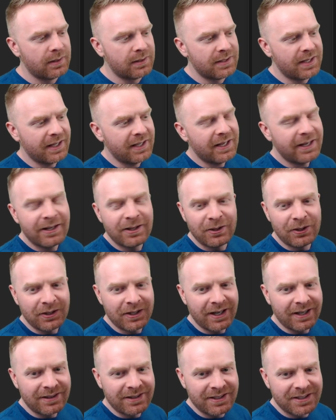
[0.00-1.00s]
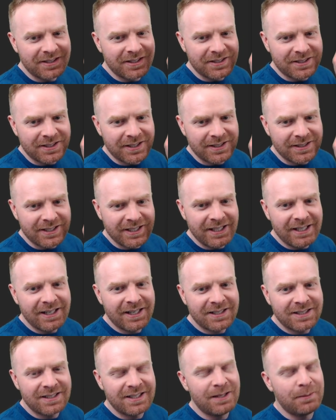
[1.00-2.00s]
Taking a look at this, it says
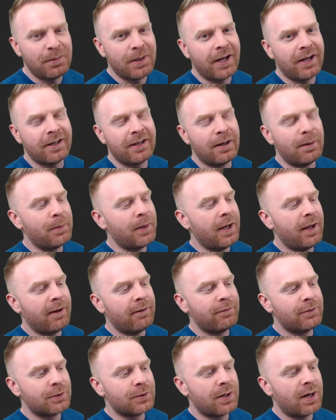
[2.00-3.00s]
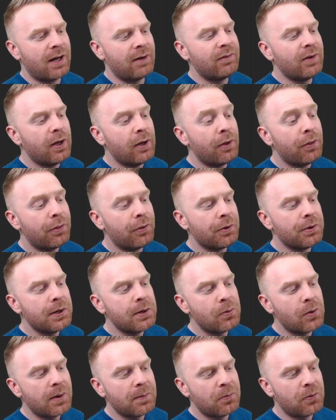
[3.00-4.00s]
ext backup F drive
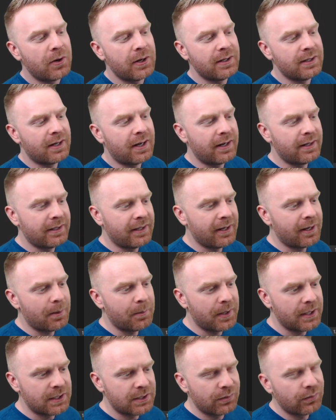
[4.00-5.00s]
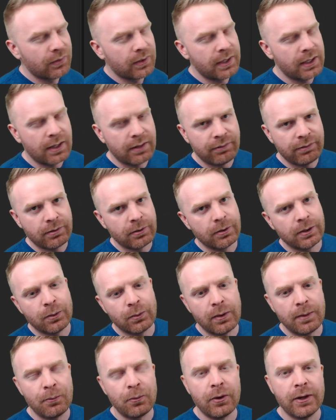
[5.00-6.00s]
31.9 gigabytes free of
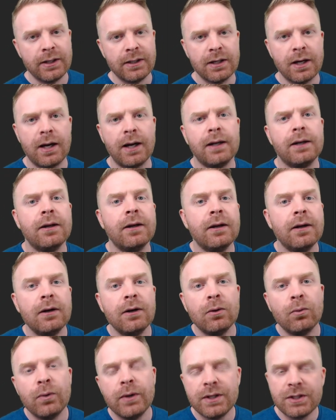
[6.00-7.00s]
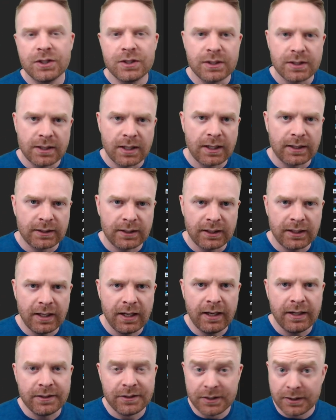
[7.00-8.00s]
31.9, which is not the
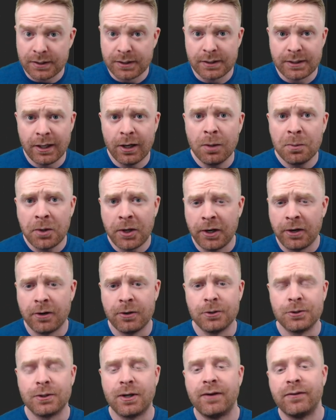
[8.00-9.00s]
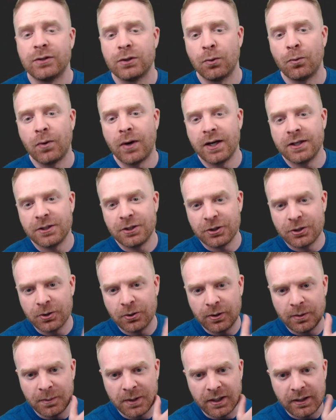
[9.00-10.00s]
case. It's a terabyte hard drive. So why is it
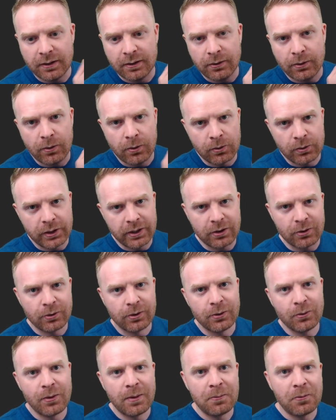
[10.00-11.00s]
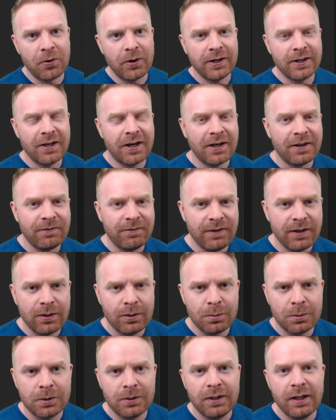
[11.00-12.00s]
showing me only 31.9
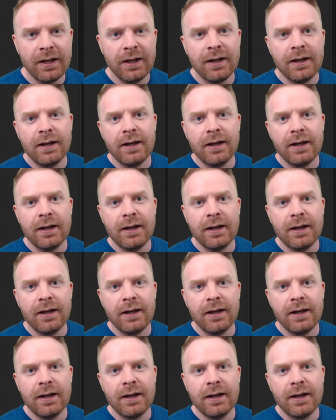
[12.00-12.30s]
available?